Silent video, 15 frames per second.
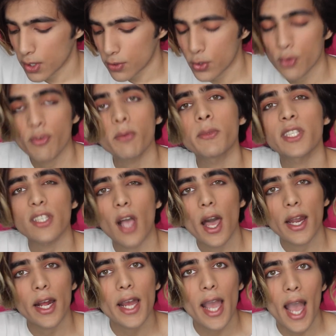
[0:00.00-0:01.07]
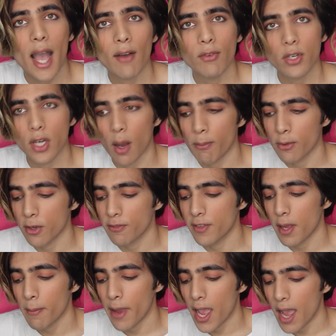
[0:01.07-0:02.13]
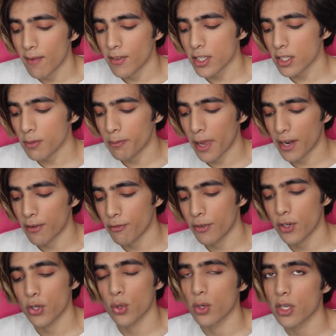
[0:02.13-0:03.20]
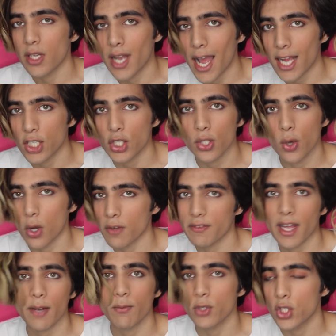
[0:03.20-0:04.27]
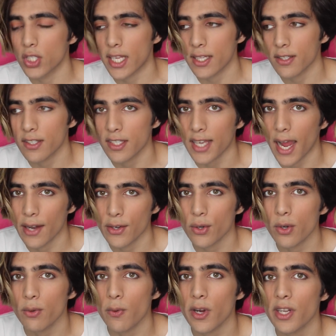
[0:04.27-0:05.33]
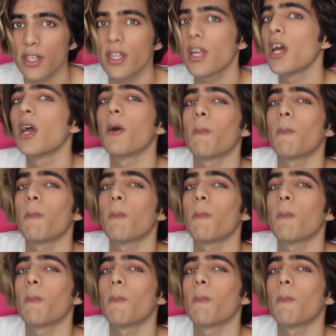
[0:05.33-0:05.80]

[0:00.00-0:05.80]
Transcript: So for mascara, I have a couple of them. I have like the Benefit Roller Lash and all of that, which is like the standard one.